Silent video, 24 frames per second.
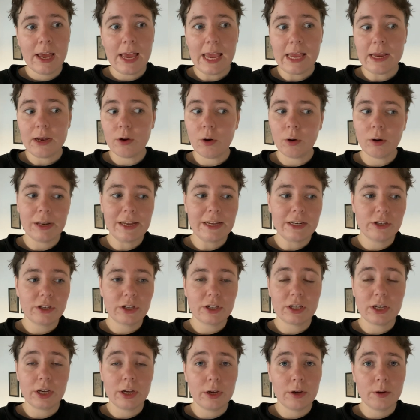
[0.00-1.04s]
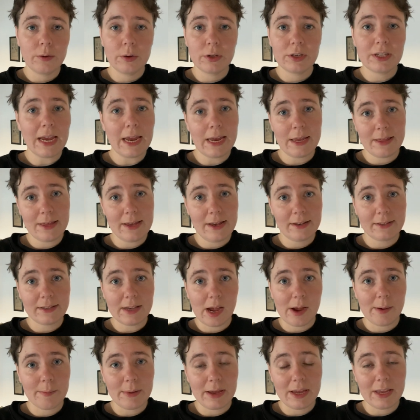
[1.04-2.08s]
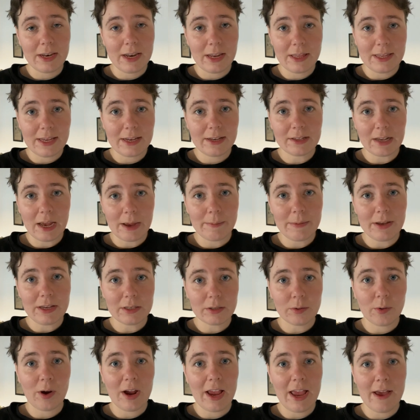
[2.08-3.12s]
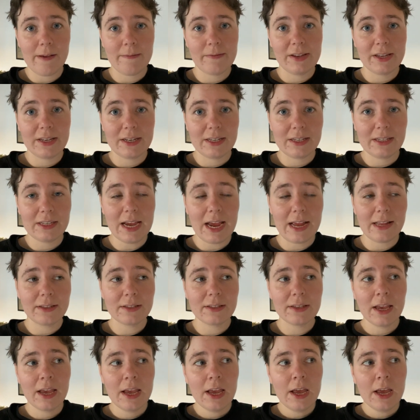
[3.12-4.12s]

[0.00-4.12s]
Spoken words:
a college to take the exam in, and the exam is quite heavy and intense.